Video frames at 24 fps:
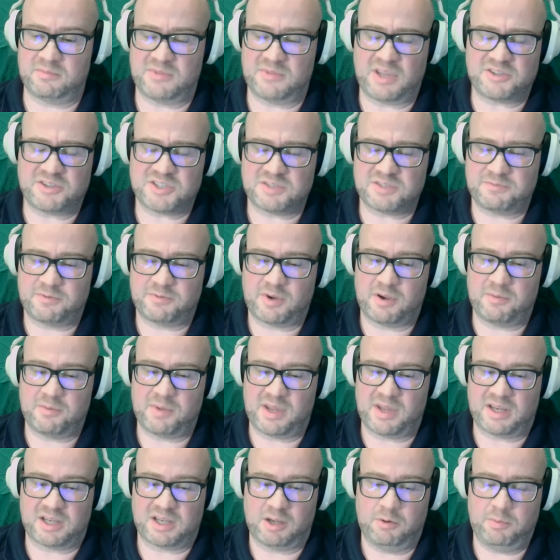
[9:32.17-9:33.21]
just from
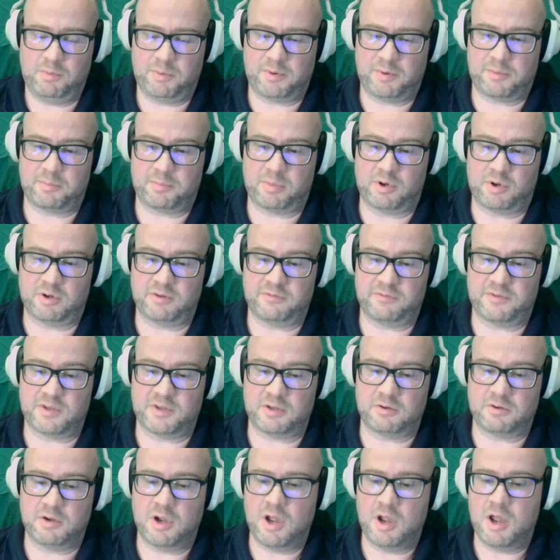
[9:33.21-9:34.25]
a corporate point of
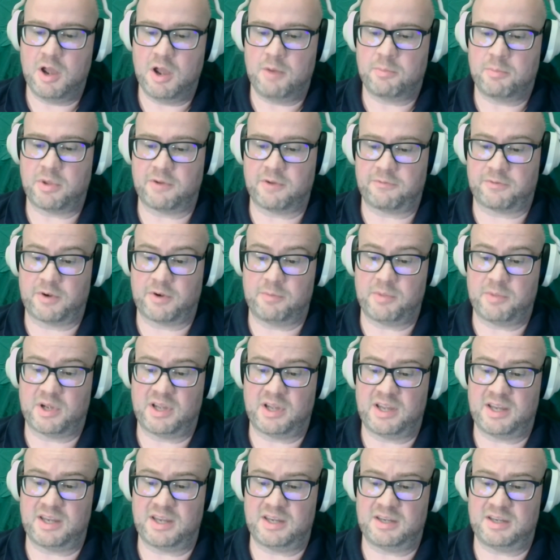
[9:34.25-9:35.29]
view, but from
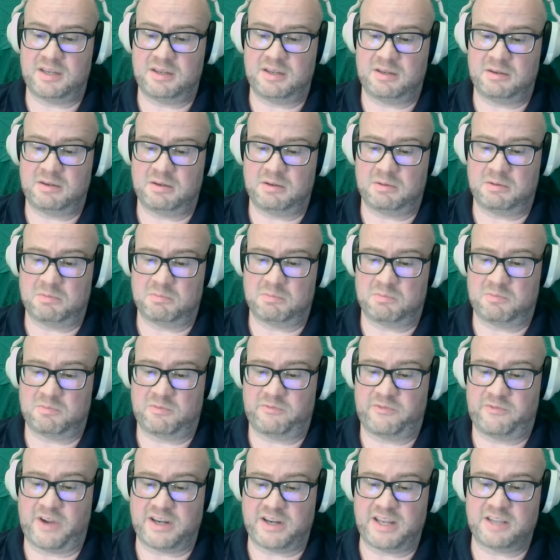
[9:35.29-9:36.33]
a
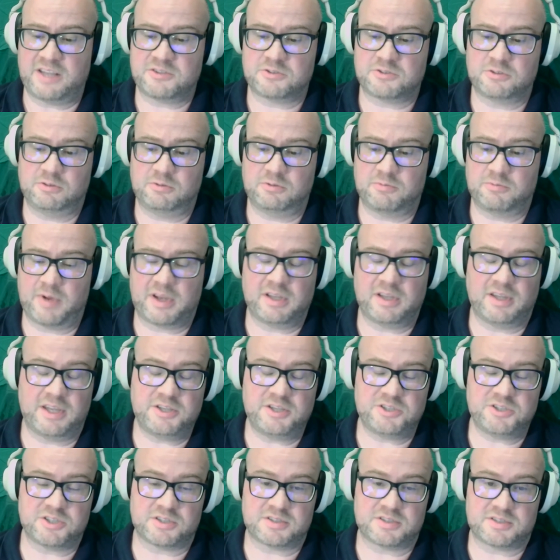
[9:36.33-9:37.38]
financial
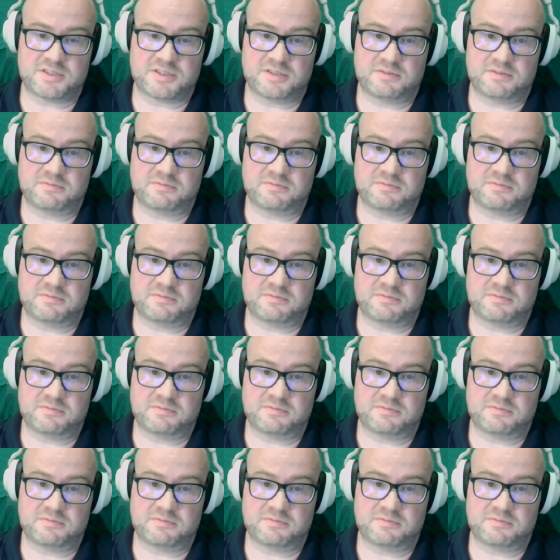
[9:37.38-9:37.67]
regulations.